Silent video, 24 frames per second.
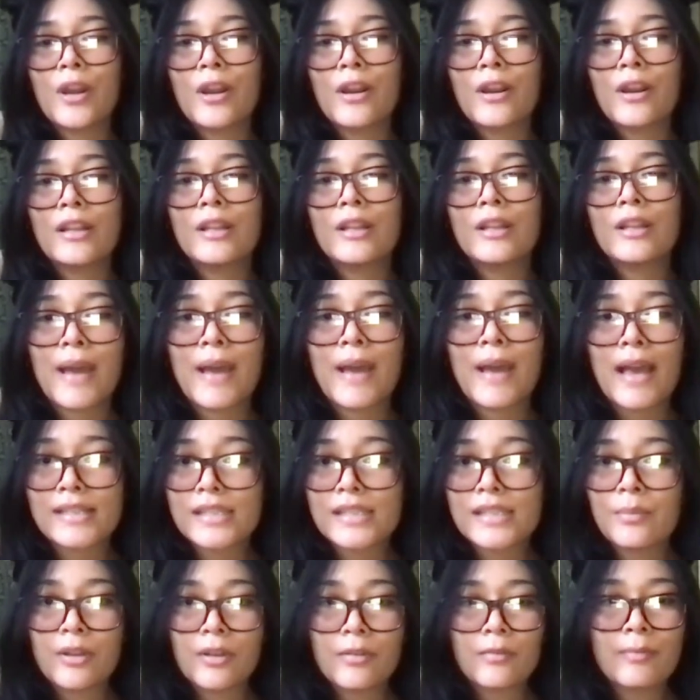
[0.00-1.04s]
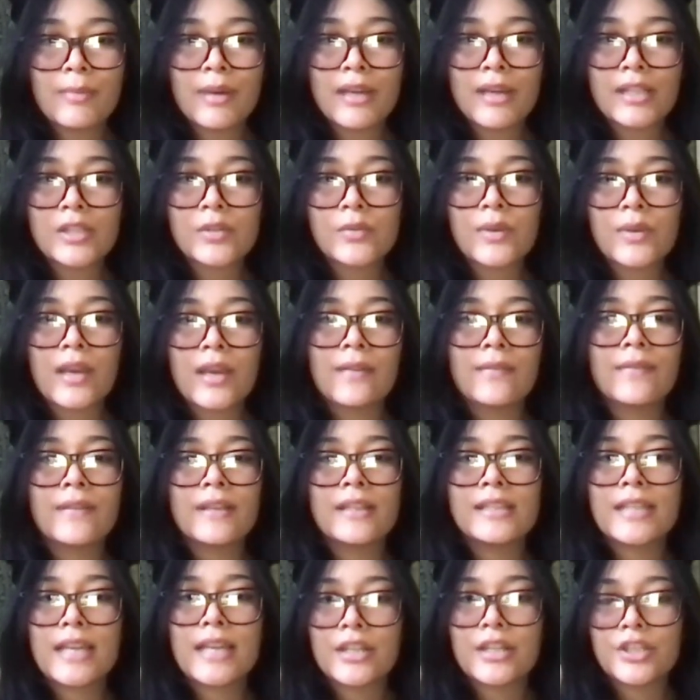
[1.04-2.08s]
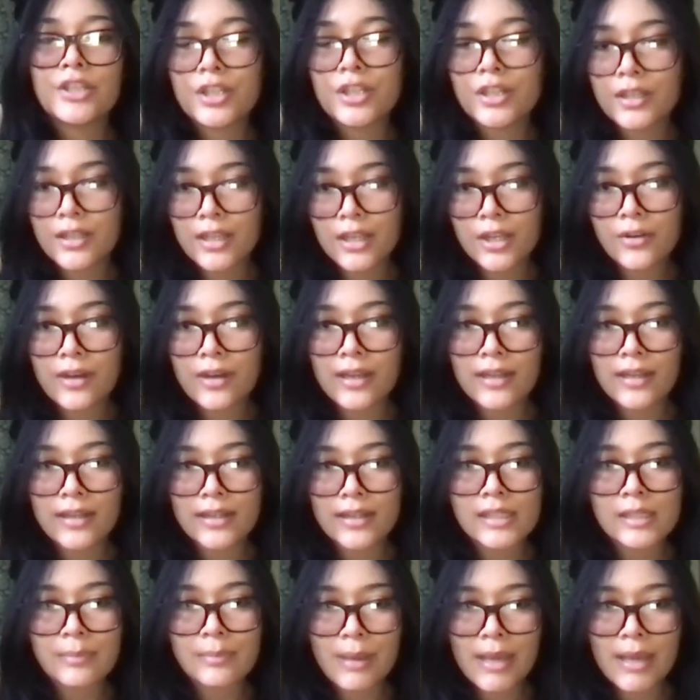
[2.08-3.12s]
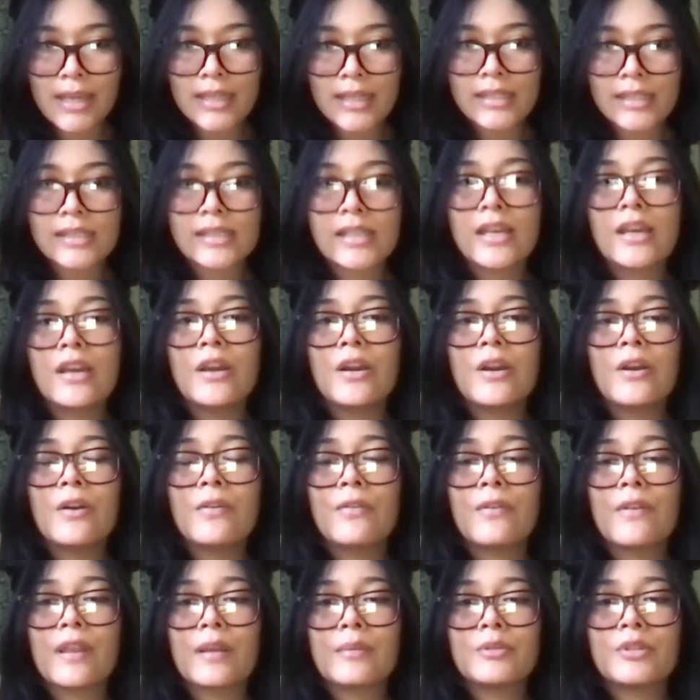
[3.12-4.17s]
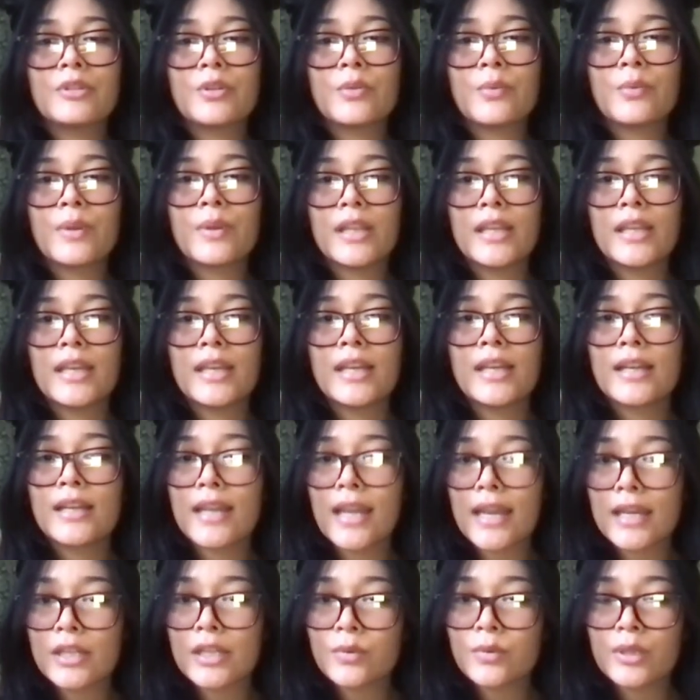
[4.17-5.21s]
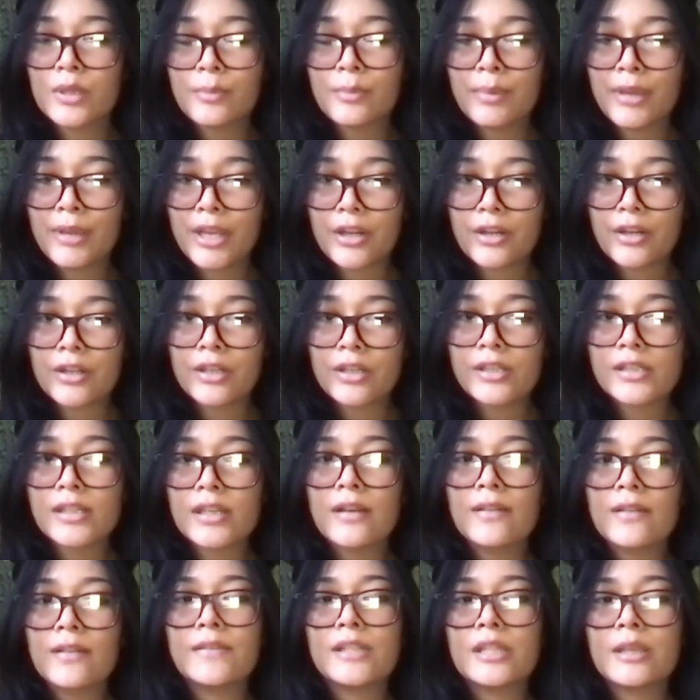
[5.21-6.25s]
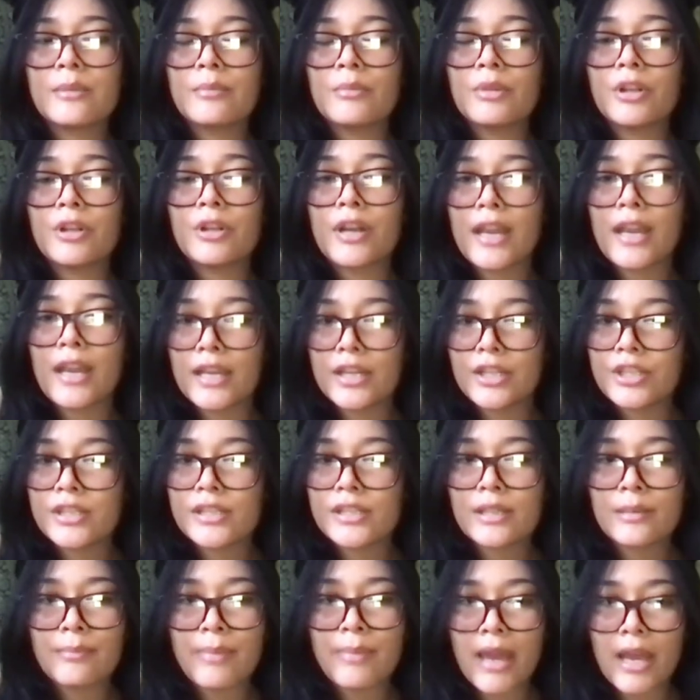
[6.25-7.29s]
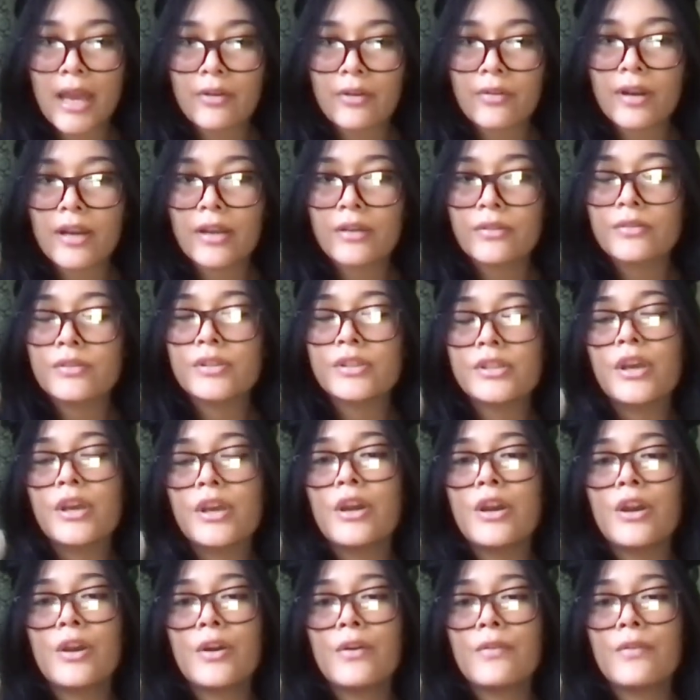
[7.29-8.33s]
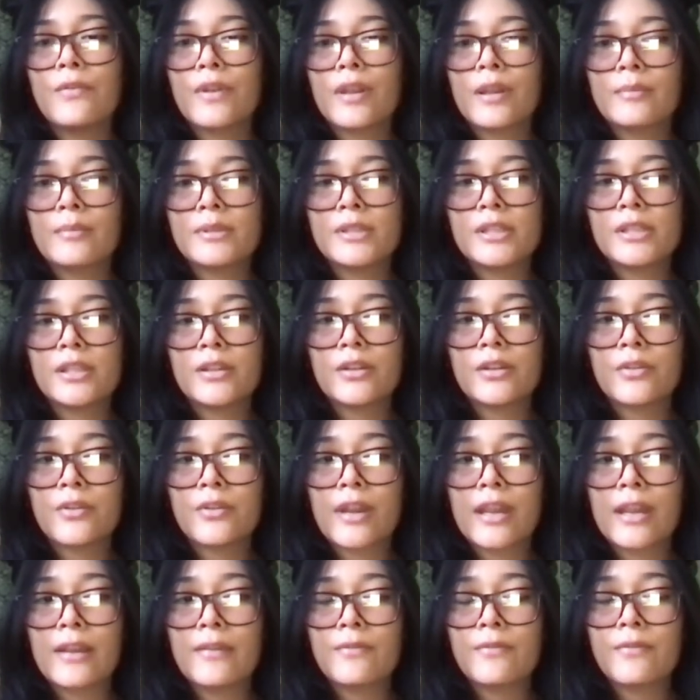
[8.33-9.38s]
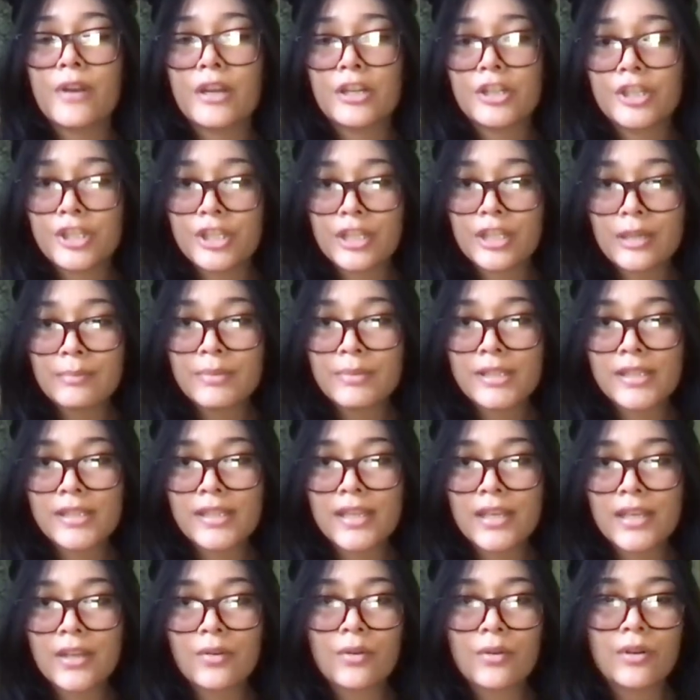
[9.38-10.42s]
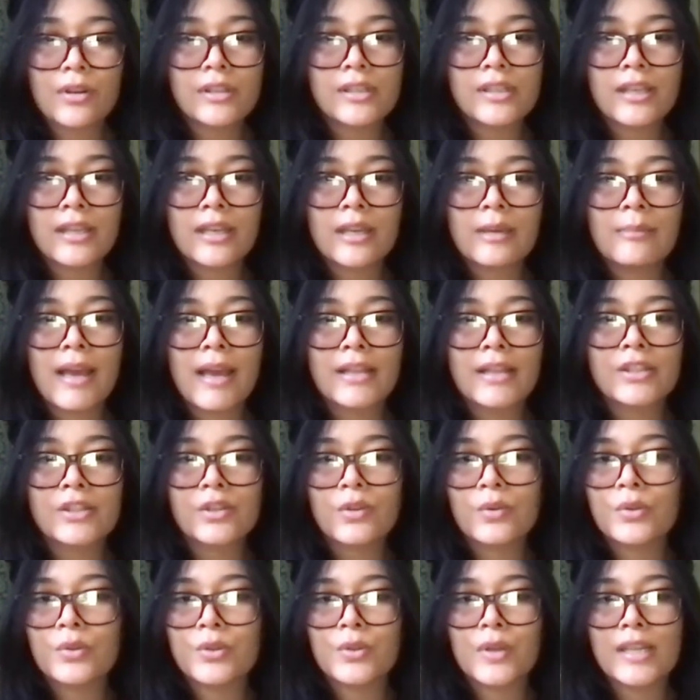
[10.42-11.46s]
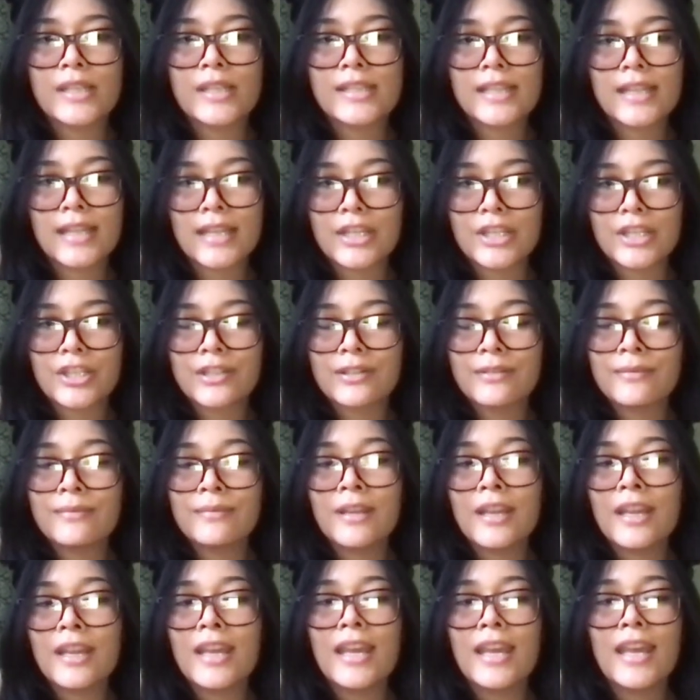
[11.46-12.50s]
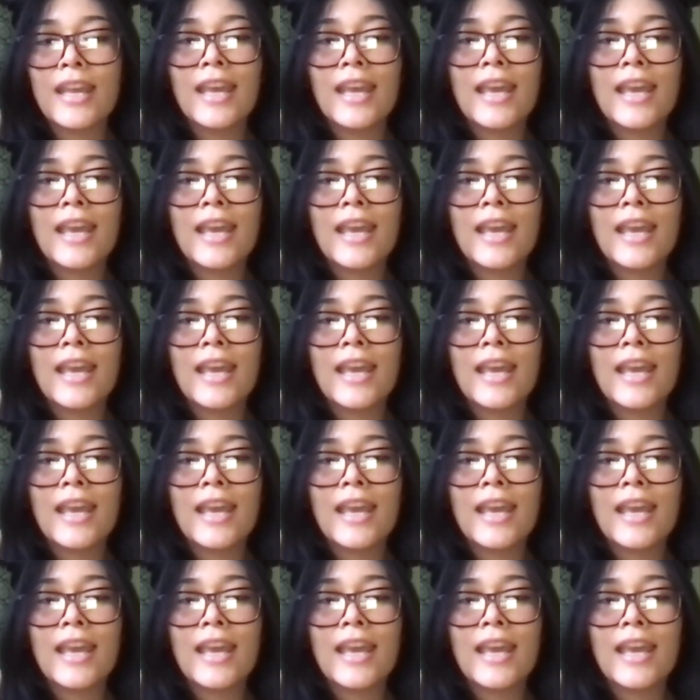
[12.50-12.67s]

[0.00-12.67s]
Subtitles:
where in the past couple of months, we have intentionally created a space for them to really connect with peers of similar ages and backgrounds for them to create friendships in order to combat social isolation.